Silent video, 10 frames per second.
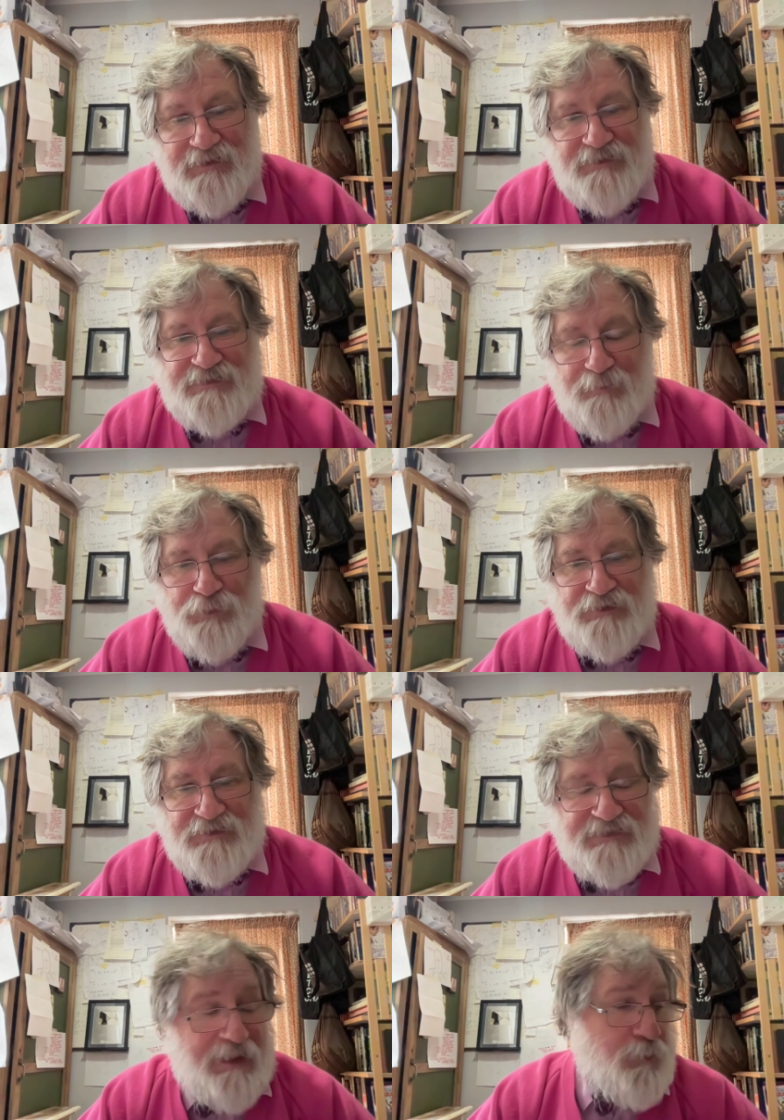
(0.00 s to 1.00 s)
is simply to
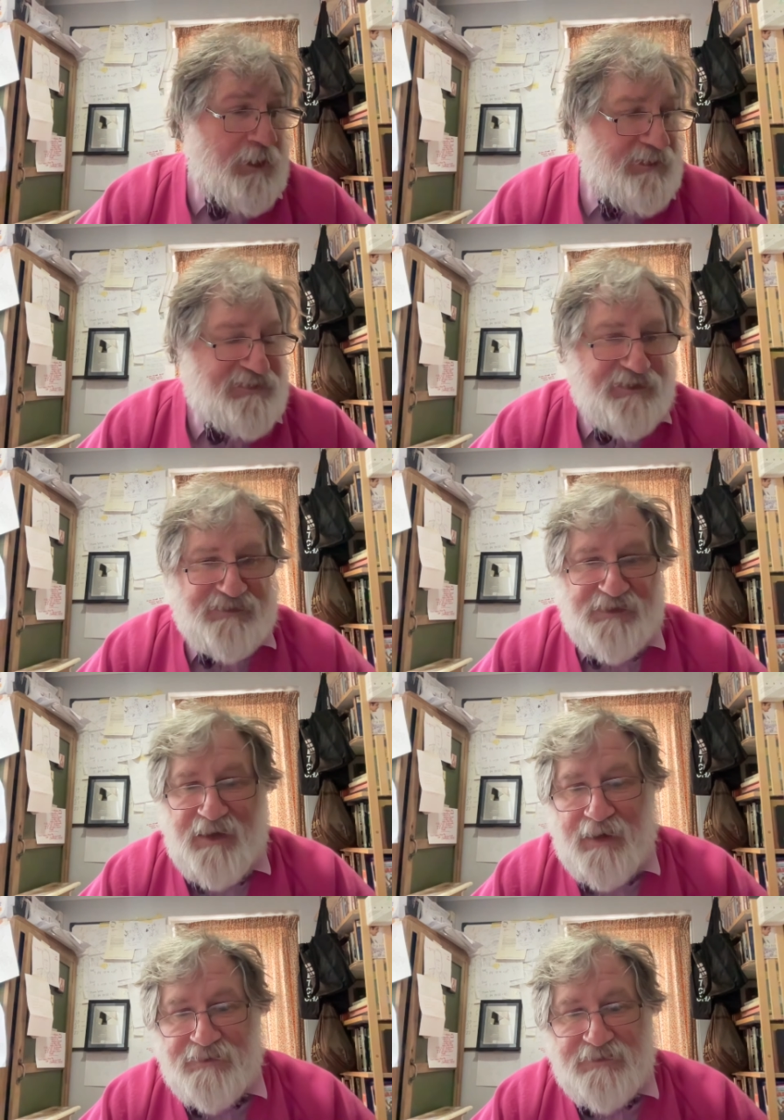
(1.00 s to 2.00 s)
say, well, he's just an
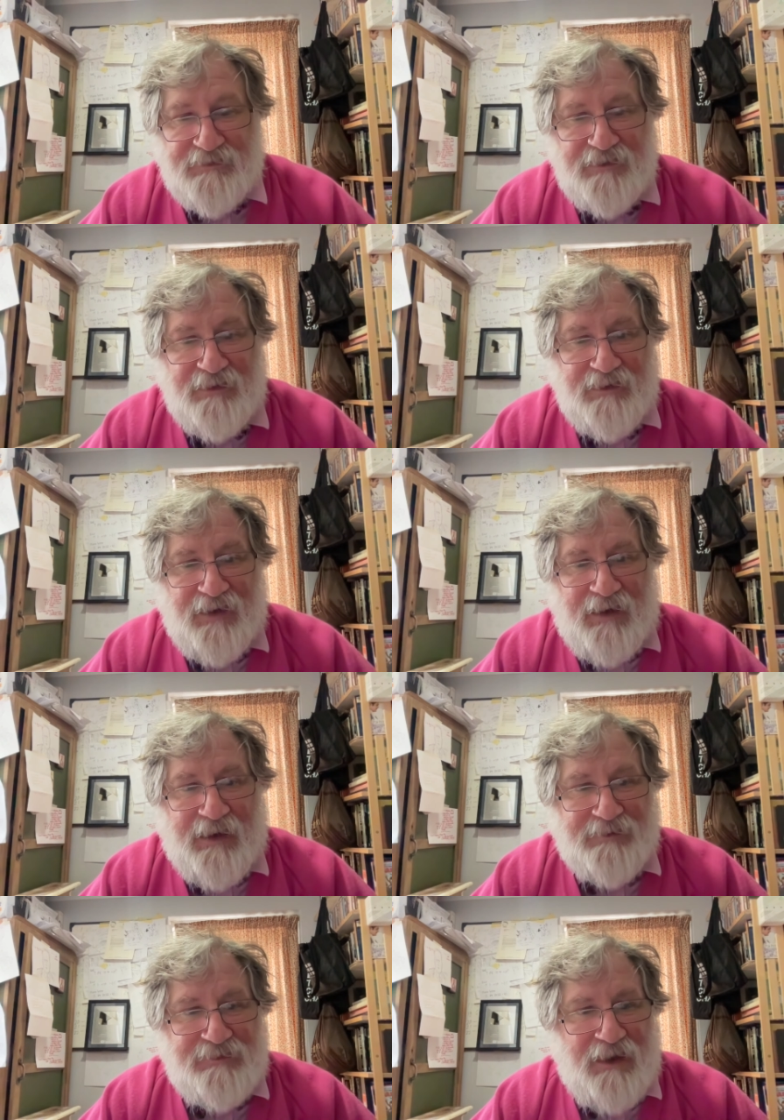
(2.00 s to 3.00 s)
actor
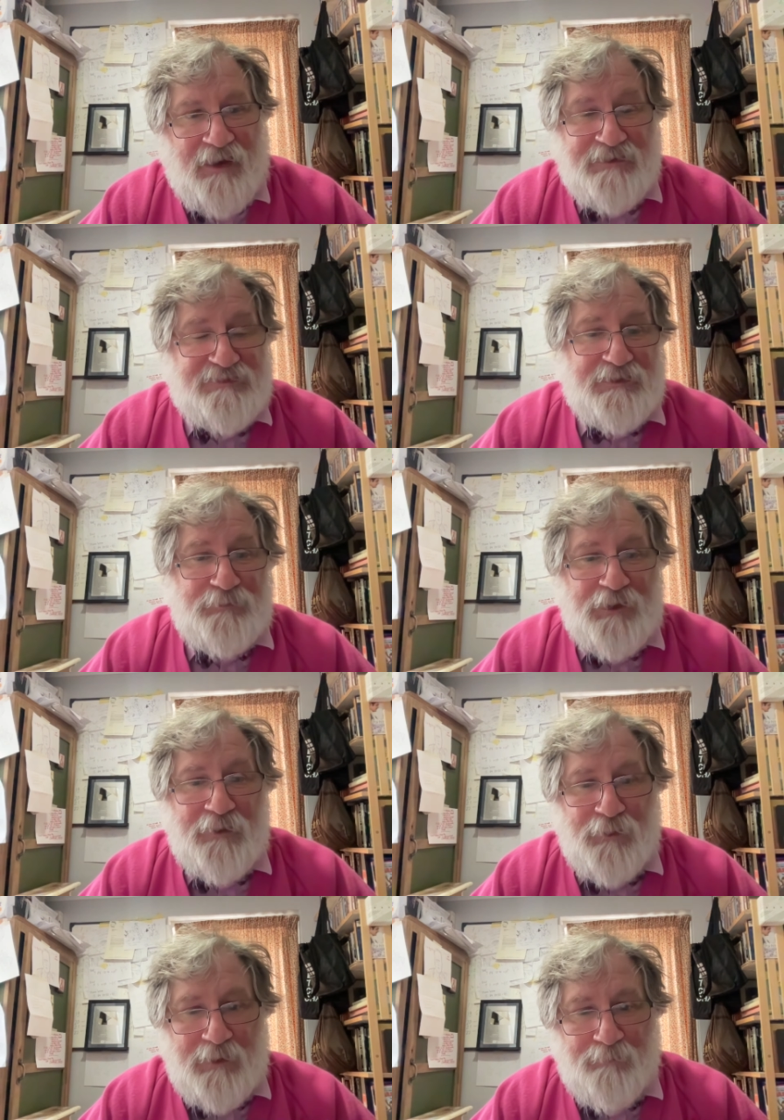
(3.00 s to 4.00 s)
and I don't
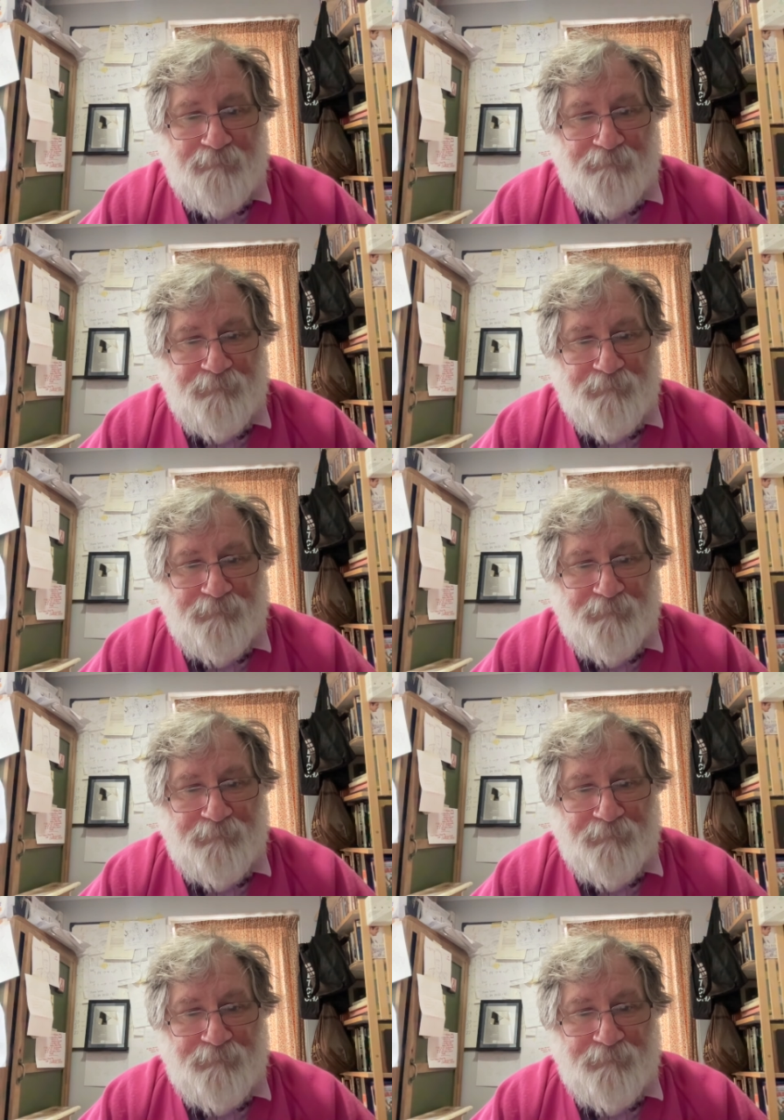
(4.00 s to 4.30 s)
know him.